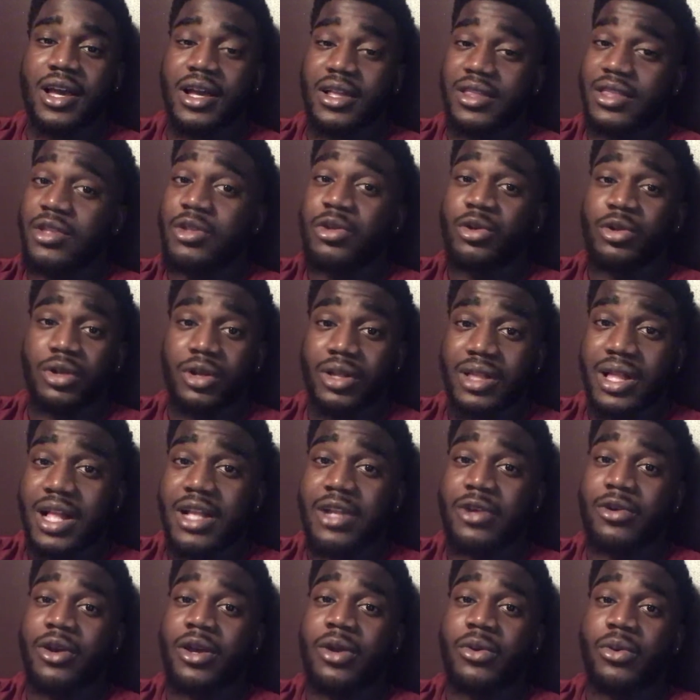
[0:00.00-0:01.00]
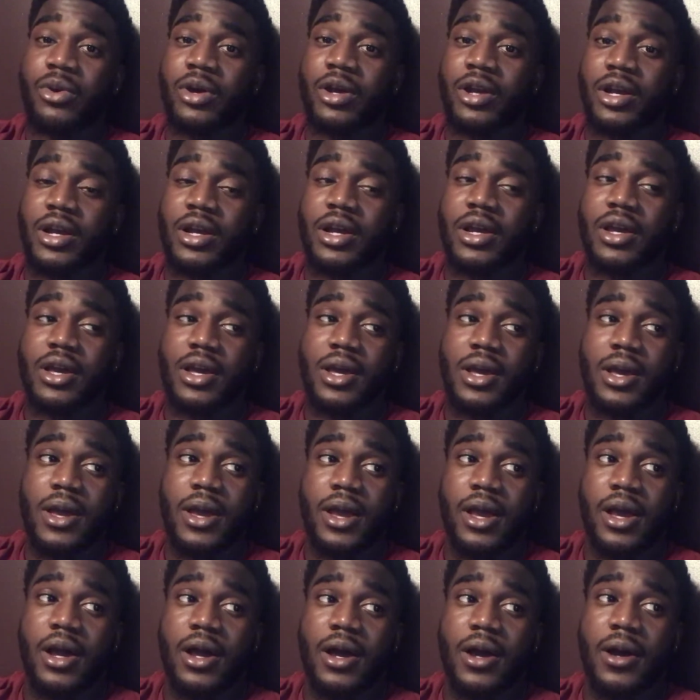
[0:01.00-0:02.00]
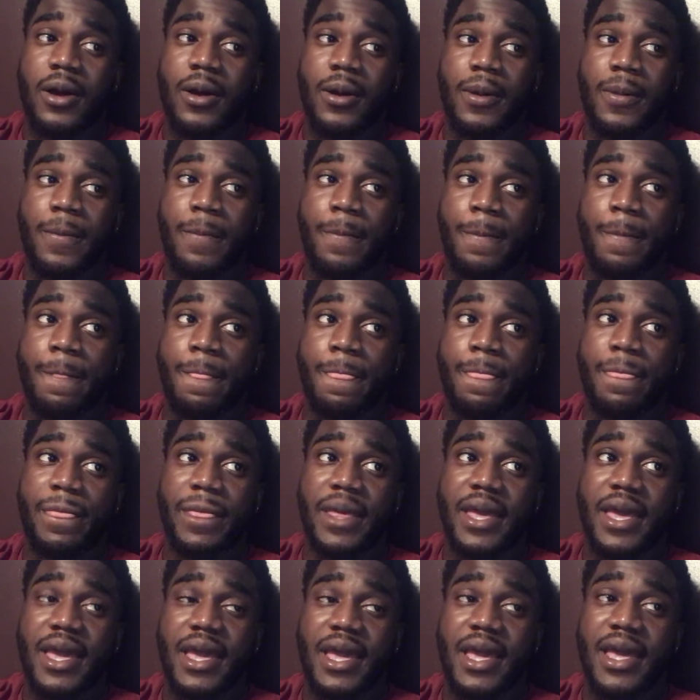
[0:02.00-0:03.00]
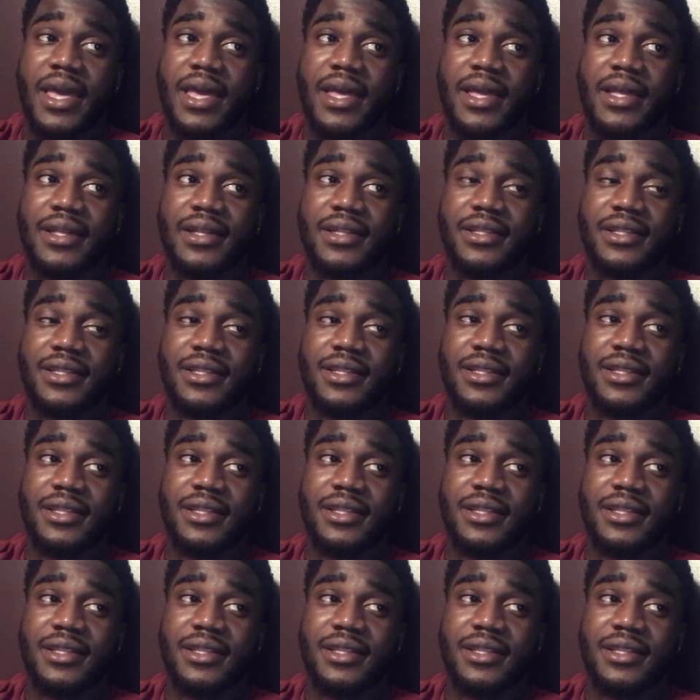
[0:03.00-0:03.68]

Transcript: They're doing a lot of great work, and